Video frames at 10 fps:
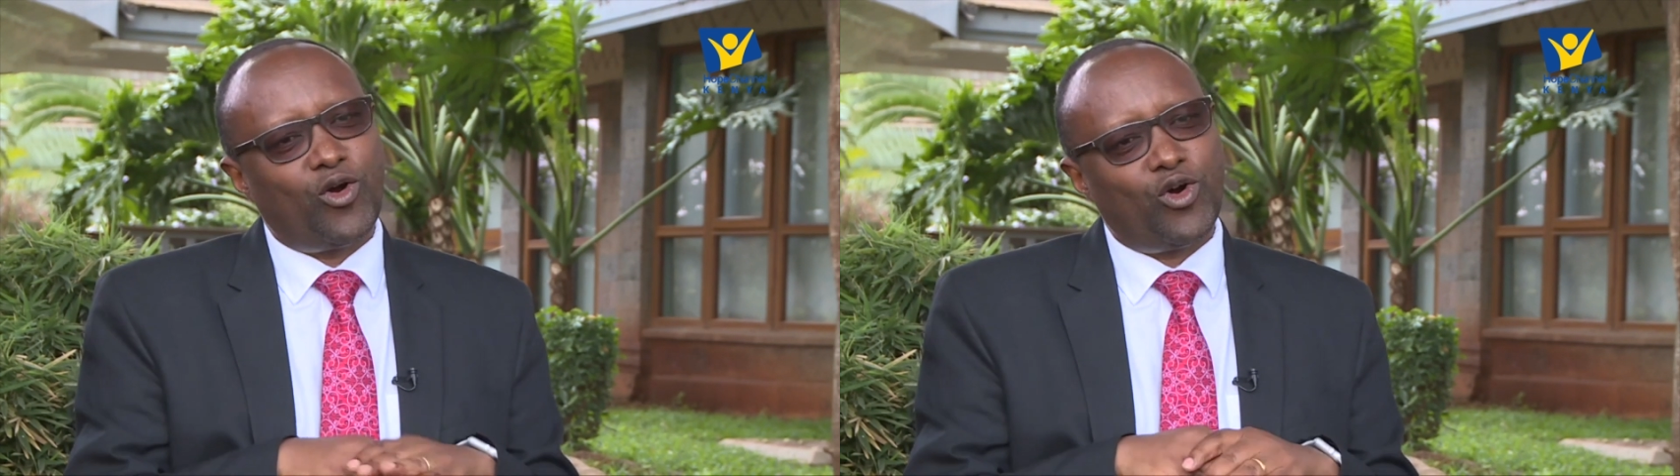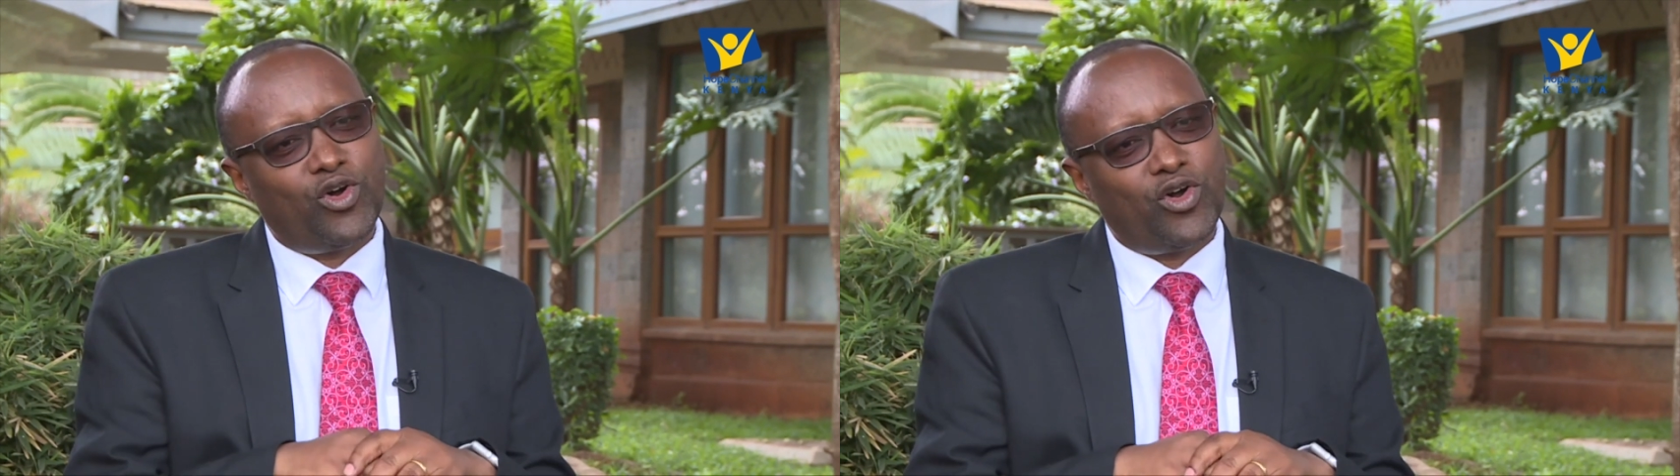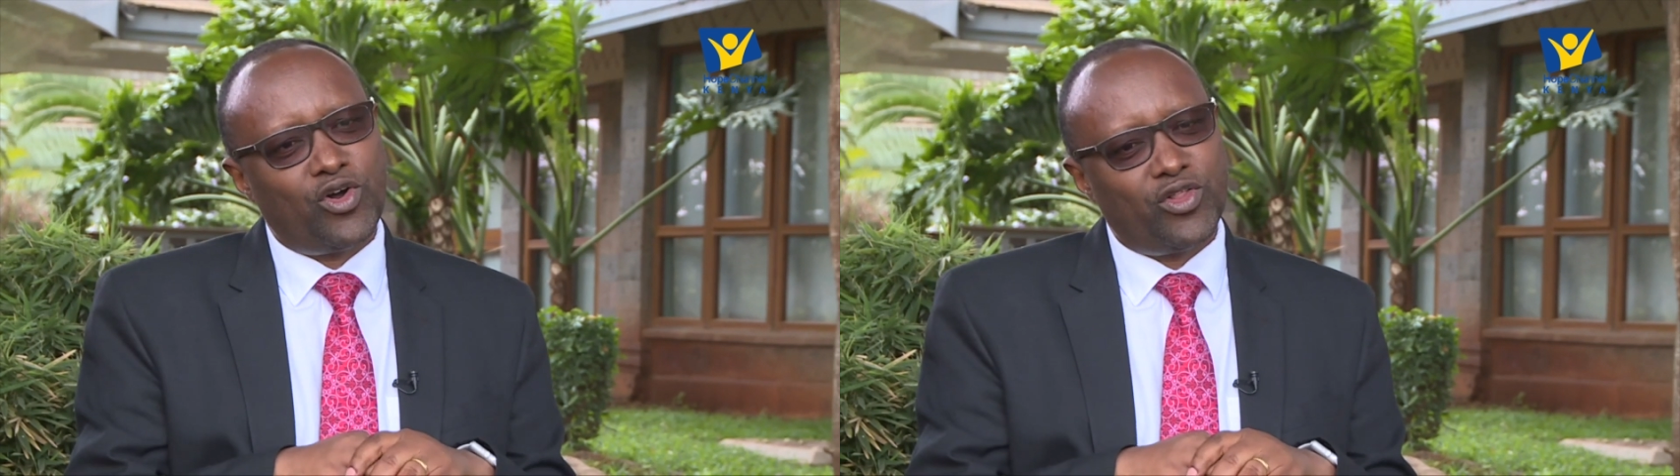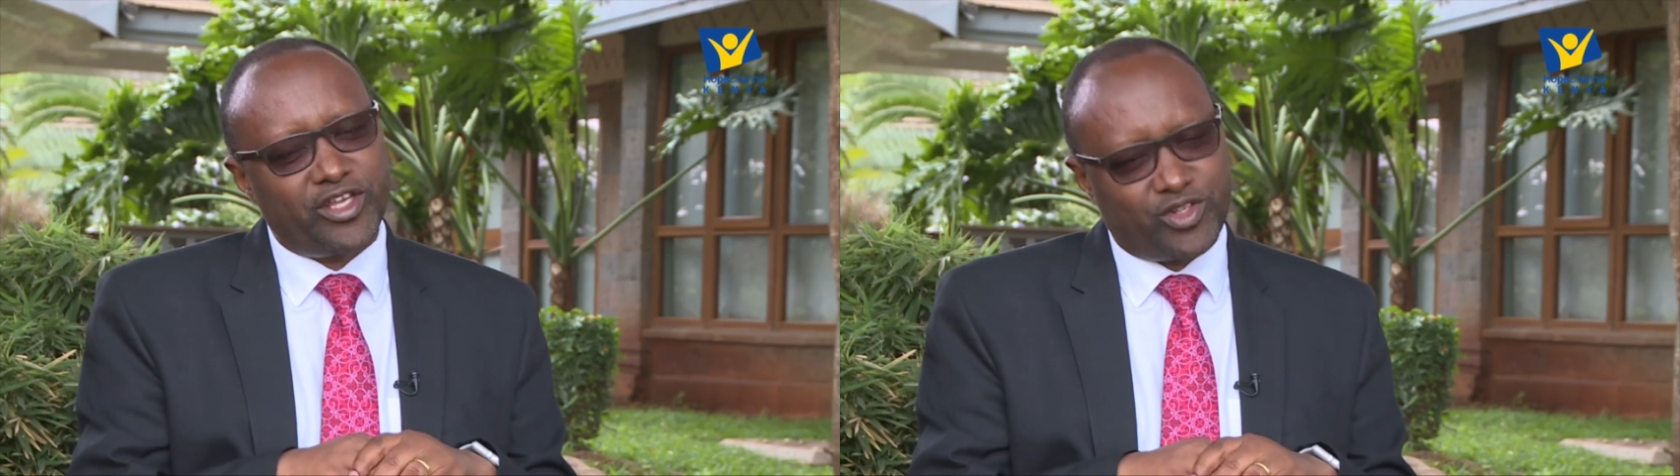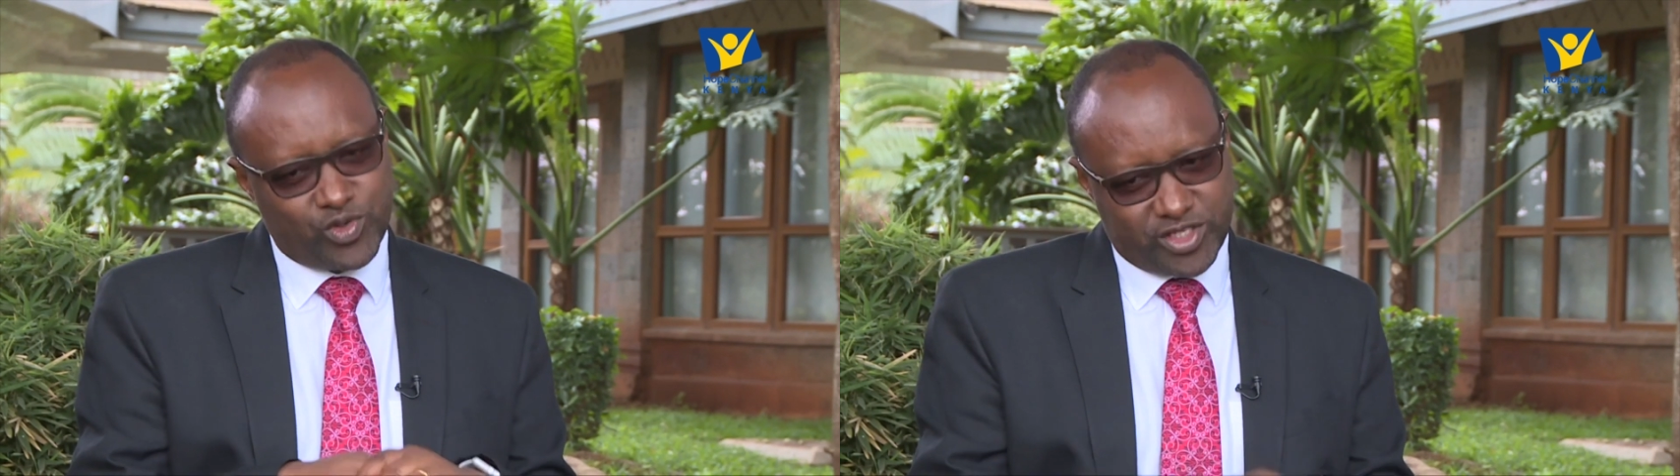all
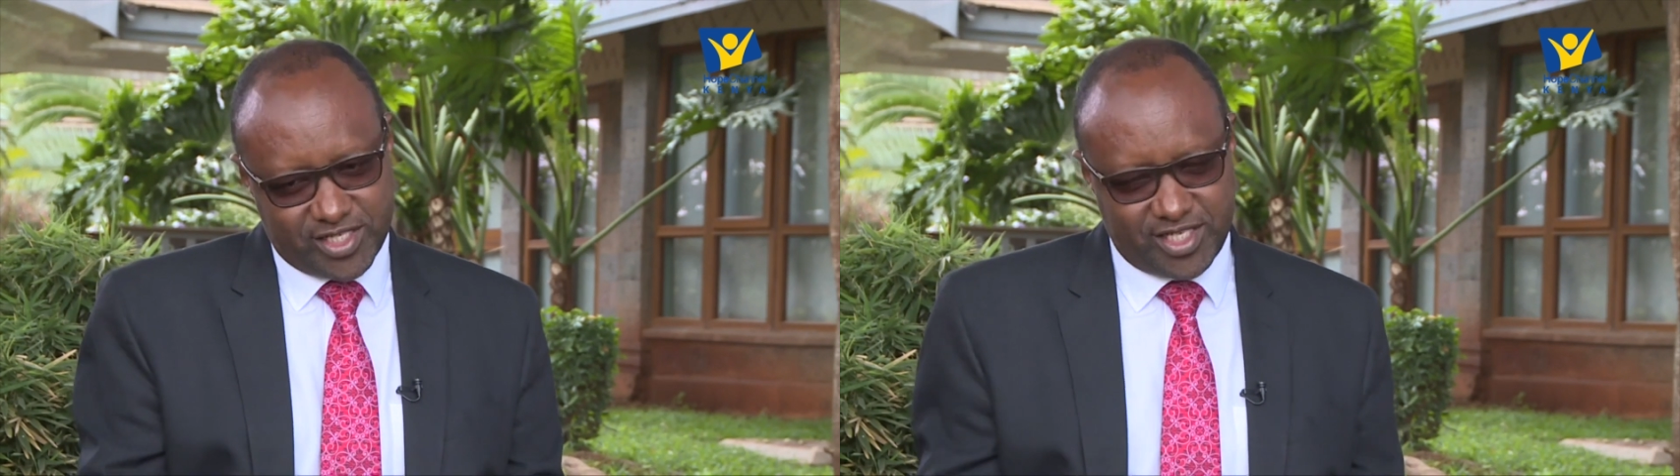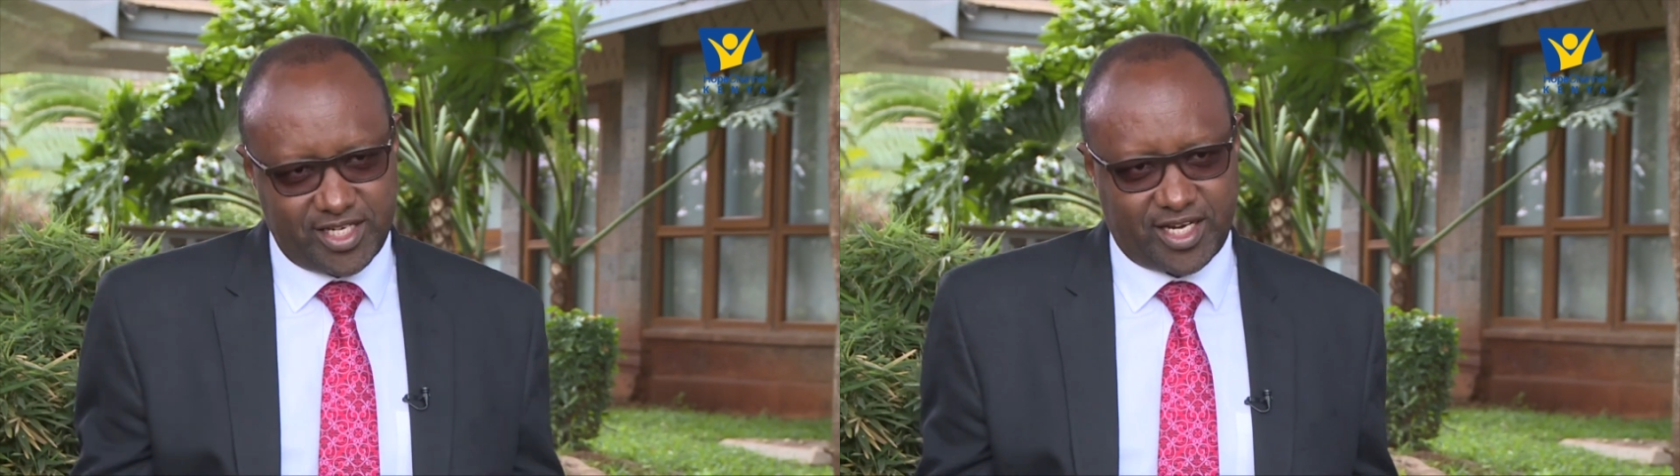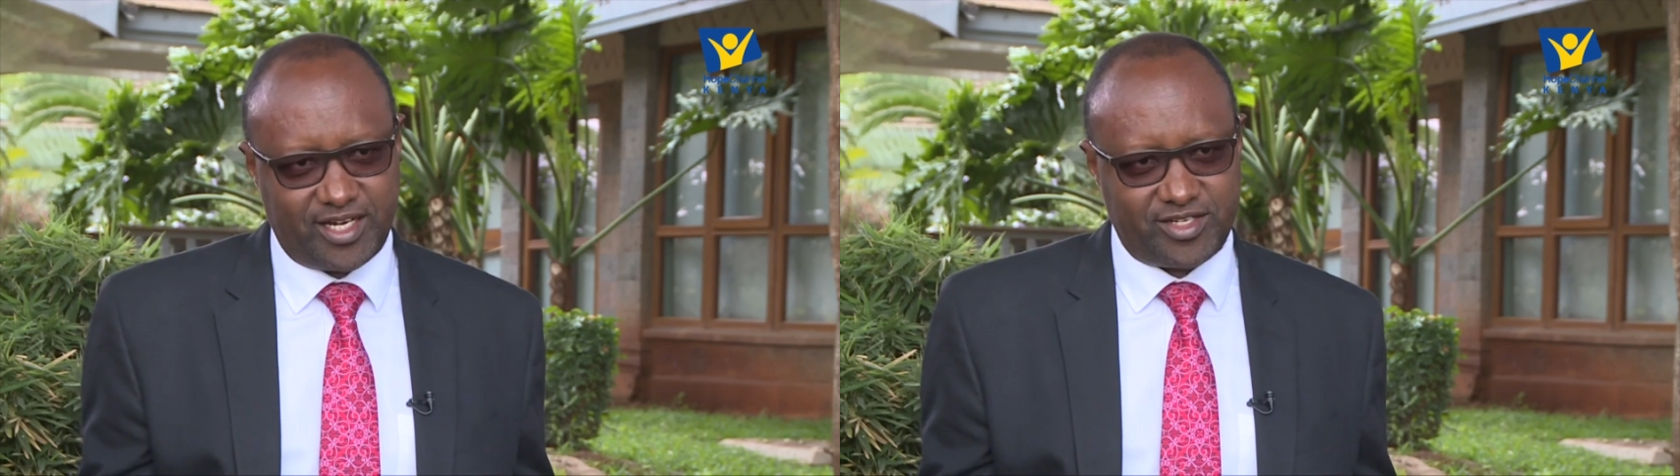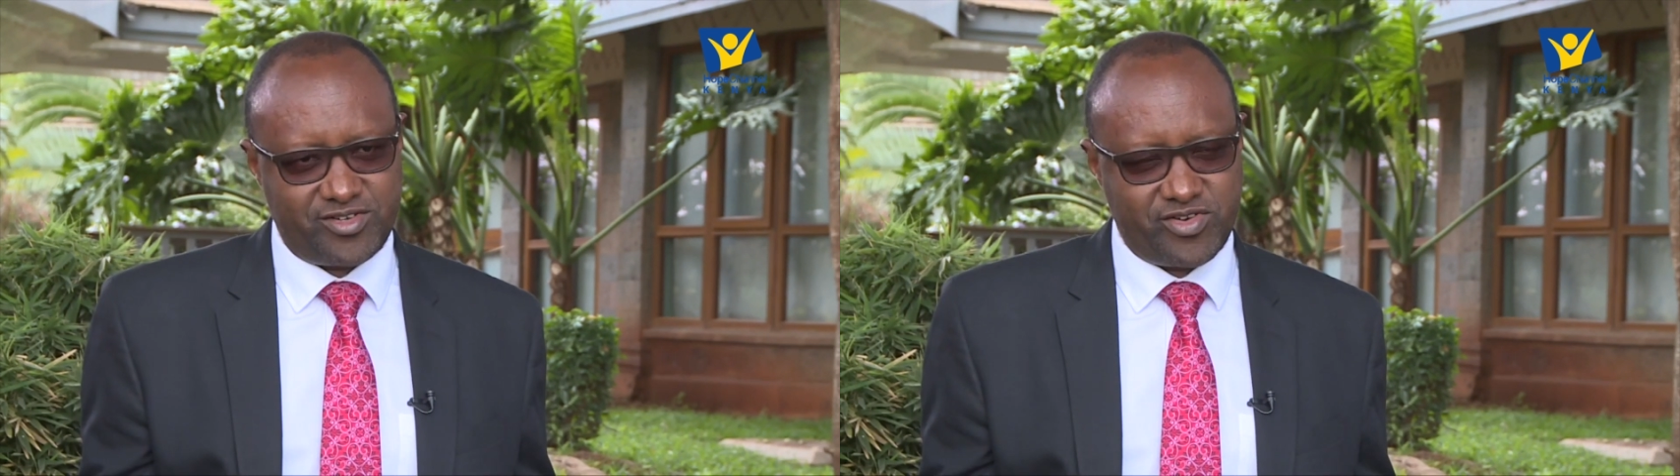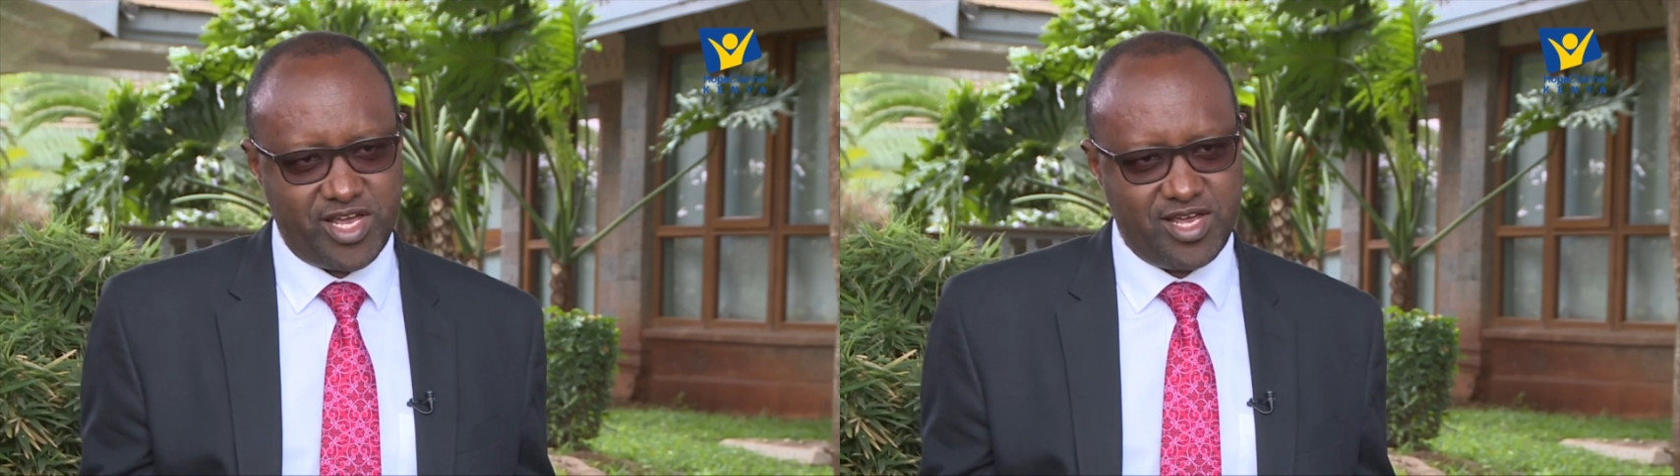the Tutsis in the
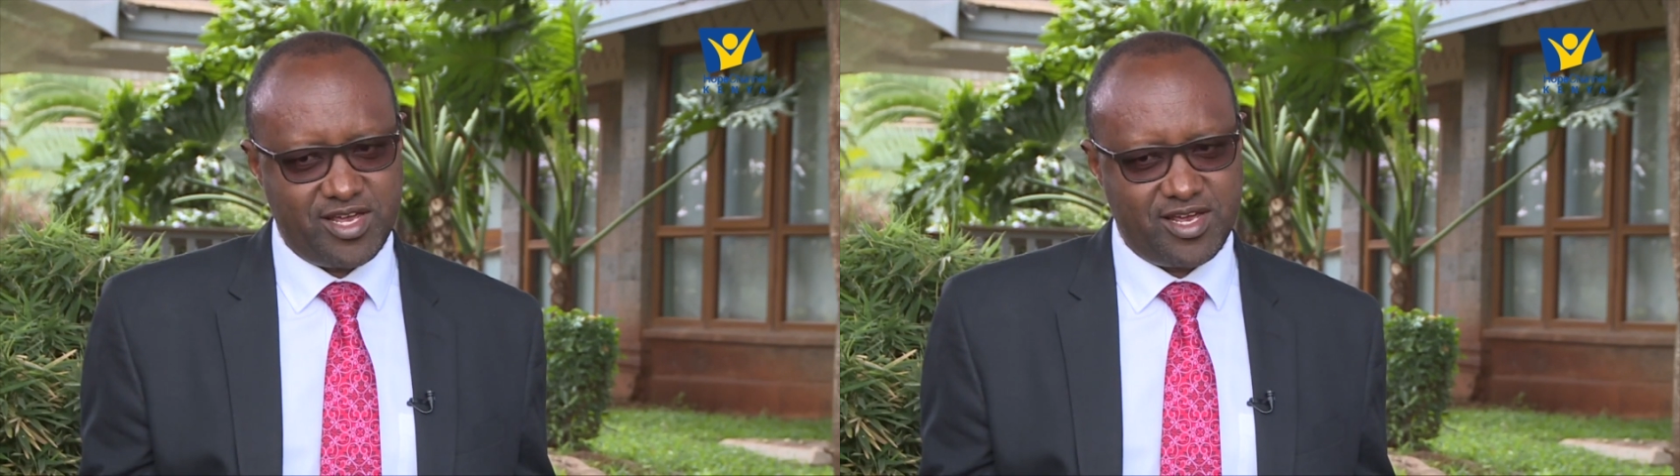country,